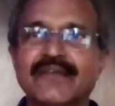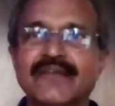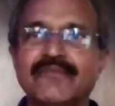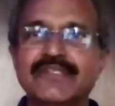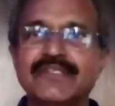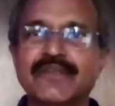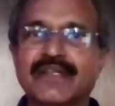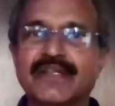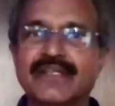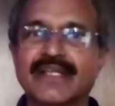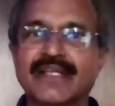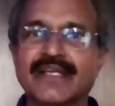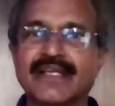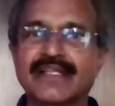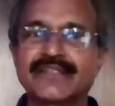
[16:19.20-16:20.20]
when
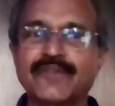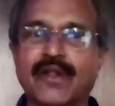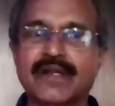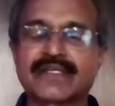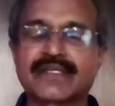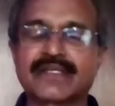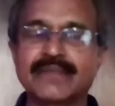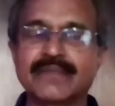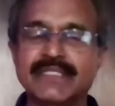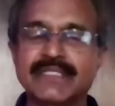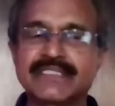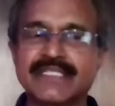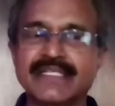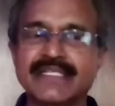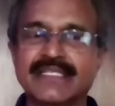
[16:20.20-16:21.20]
you're not
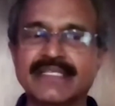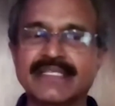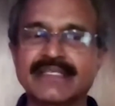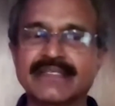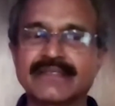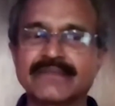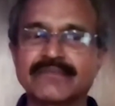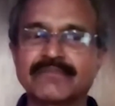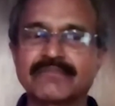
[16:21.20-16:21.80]
measuring the